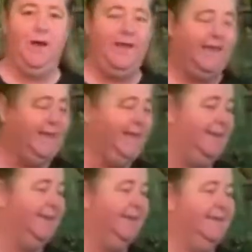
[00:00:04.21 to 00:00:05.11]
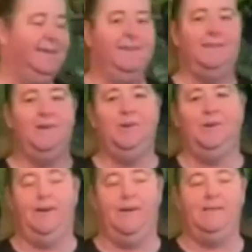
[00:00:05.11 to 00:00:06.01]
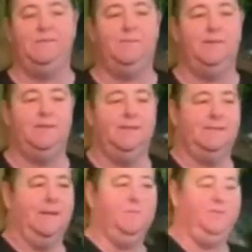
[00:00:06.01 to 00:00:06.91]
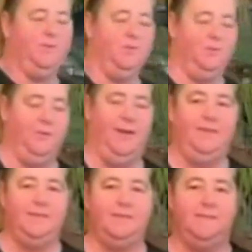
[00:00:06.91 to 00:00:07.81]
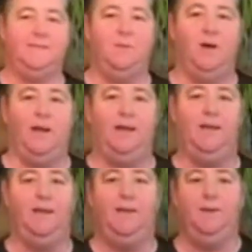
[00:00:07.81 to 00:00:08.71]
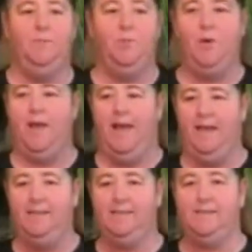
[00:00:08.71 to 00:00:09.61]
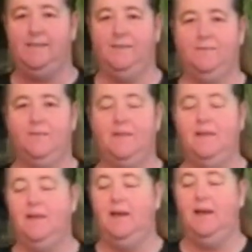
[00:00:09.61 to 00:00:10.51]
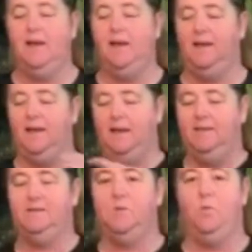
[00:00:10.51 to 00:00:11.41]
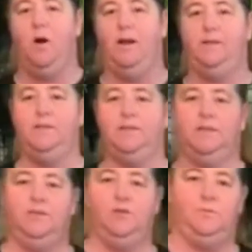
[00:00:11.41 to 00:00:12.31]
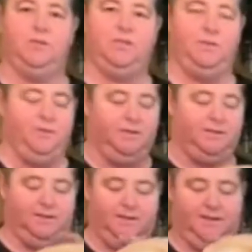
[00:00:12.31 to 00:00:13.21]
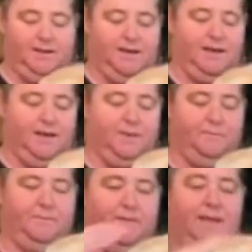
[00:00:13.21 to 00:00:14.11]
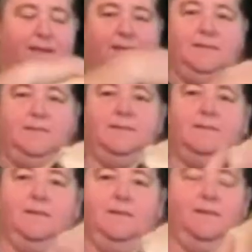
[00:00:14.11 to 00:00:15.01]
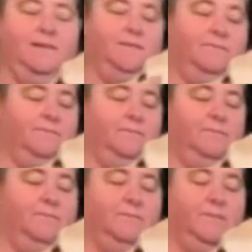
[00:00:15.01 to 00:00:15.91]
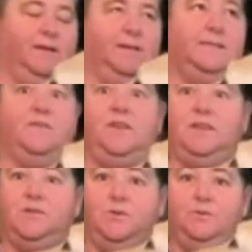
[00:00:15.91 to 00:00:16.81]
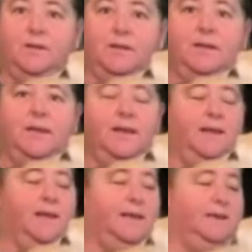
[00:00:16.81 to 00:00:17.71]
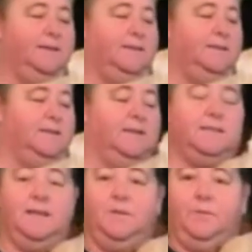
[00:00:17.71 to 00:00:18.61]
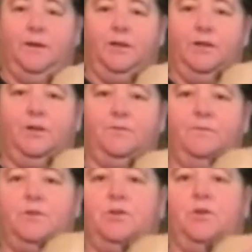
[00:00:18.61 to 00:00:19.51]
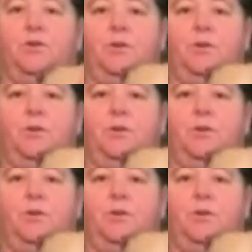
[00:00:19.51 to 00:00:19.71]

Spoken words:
grooming. So, as some of you are aware, this is my boy Ace. He is a white German Shepherd. He's 7 years old, and today we're going to show you